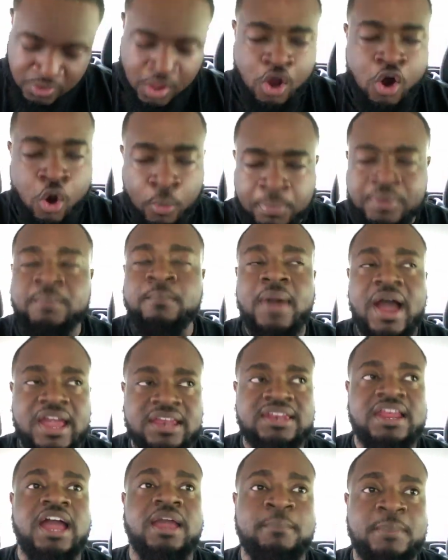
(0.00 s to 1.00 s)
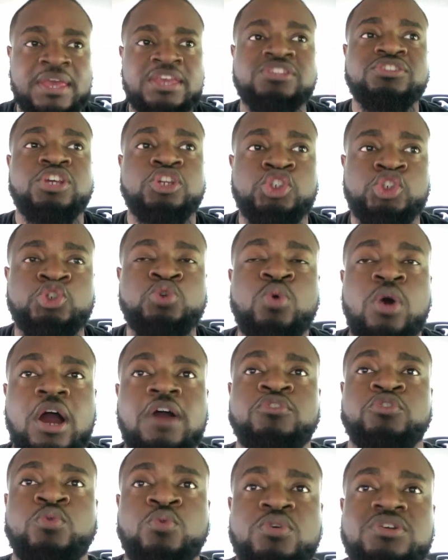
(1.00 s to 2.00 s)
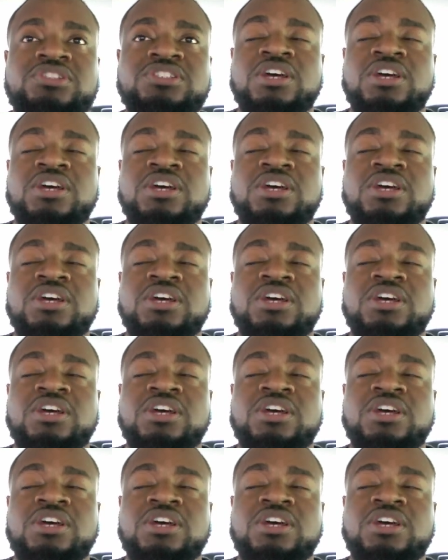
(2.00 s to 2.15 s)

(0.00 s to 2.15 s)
Open mic night means that you are doing